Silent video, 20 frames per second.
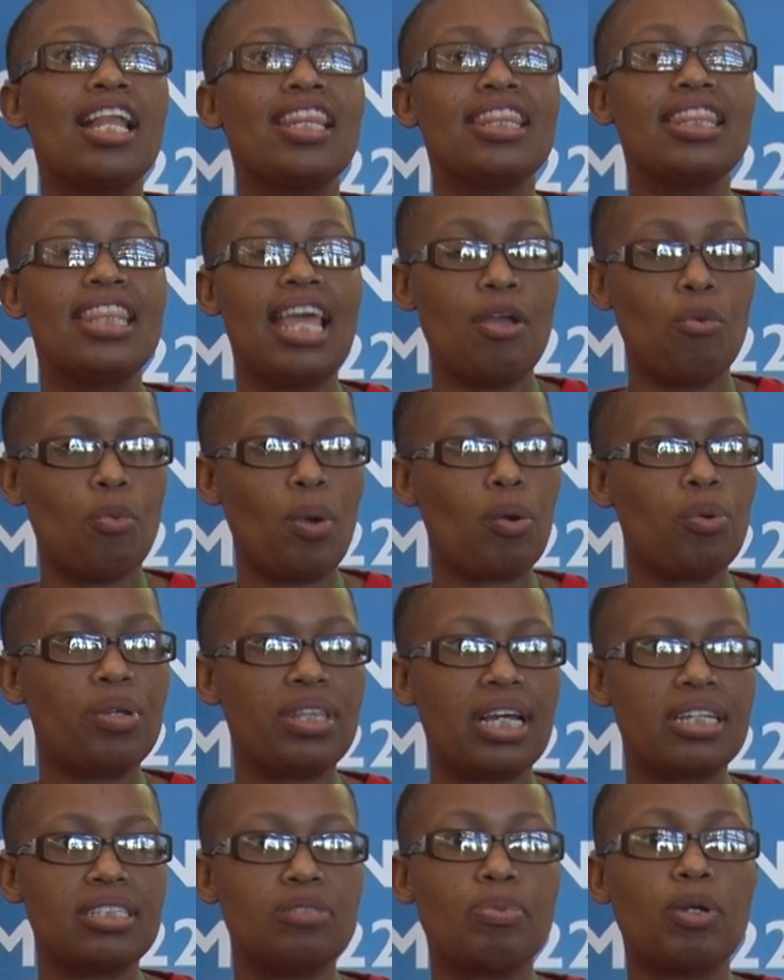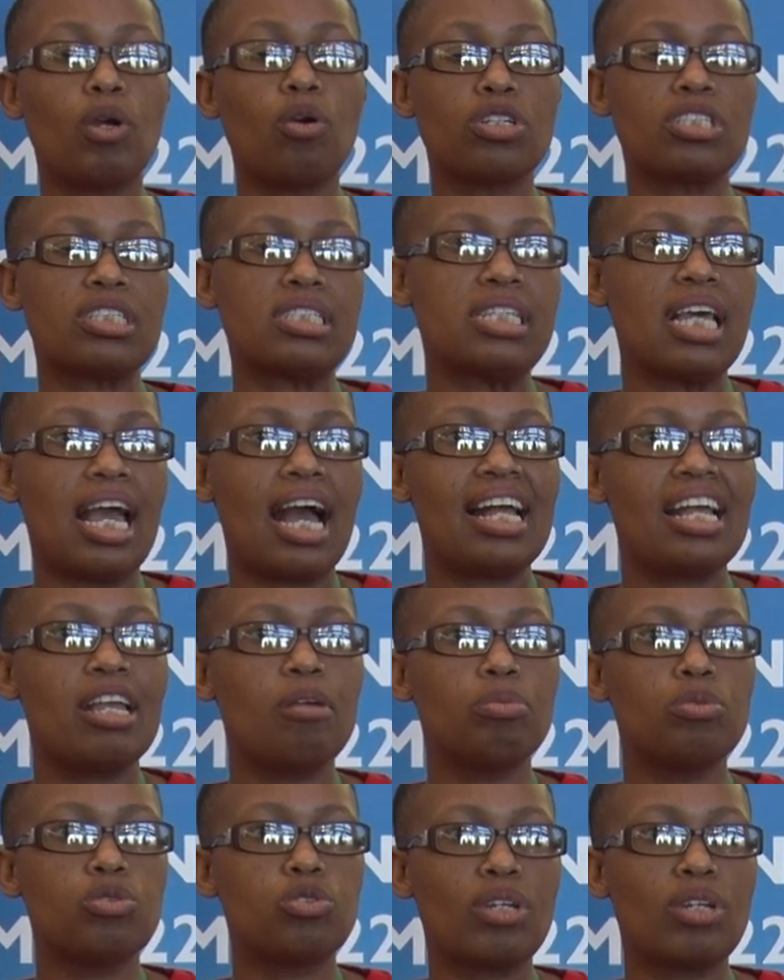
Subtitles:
They work with us because they are able